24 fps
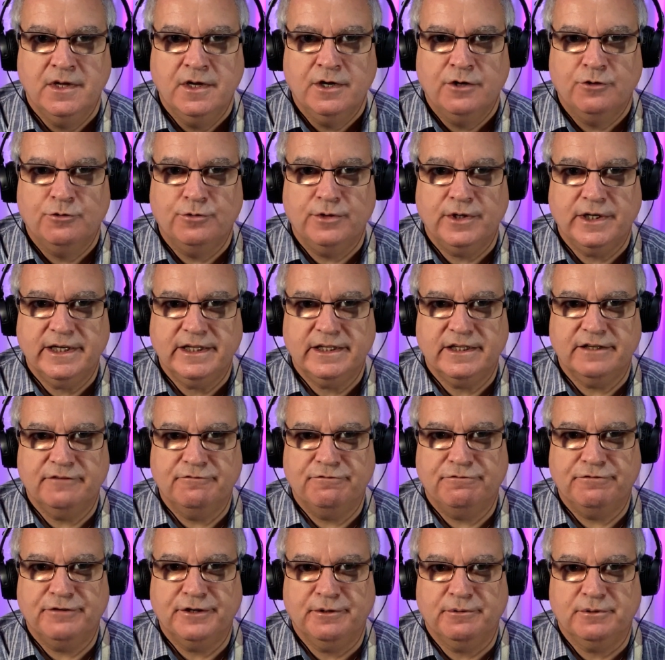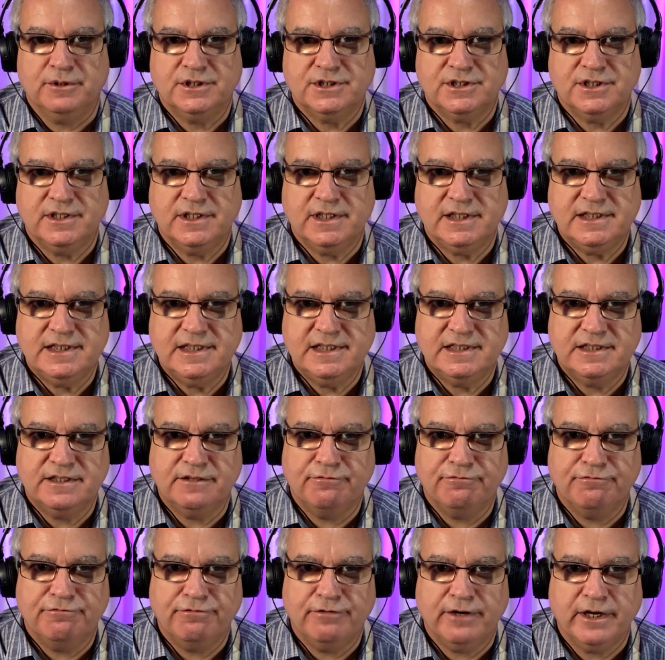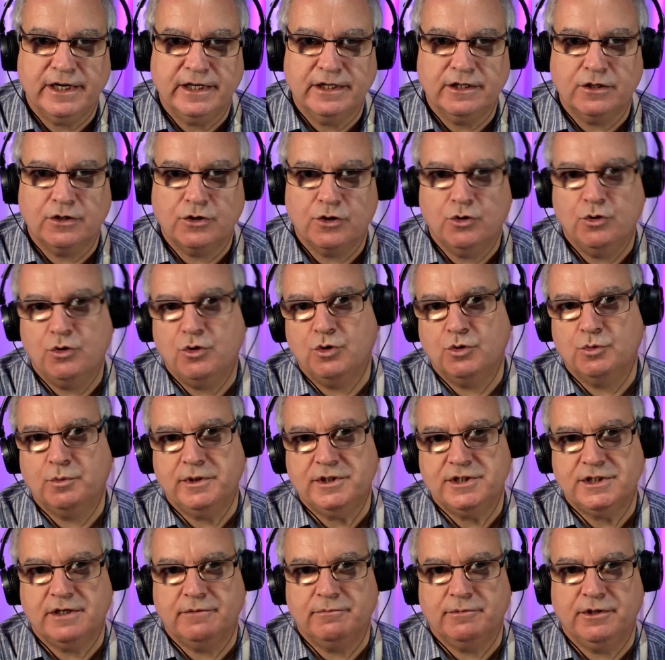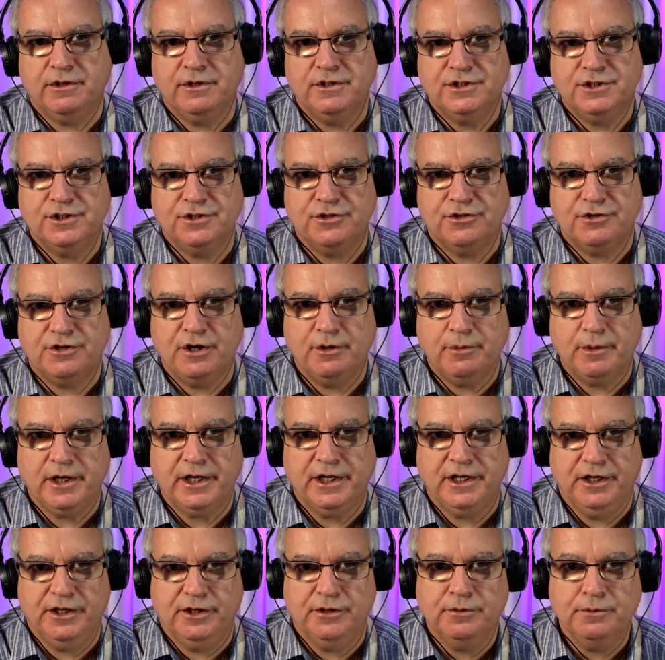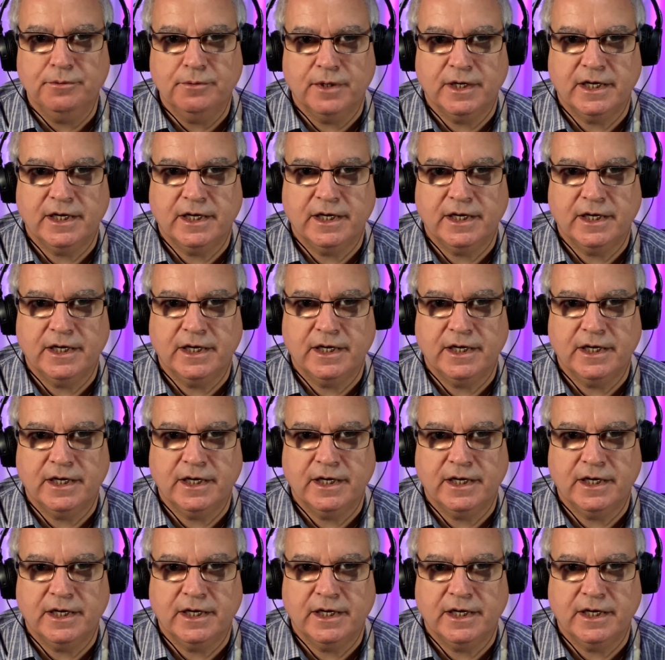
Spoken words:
Right then, folks, so this is the final chord which I'm going to throw at you,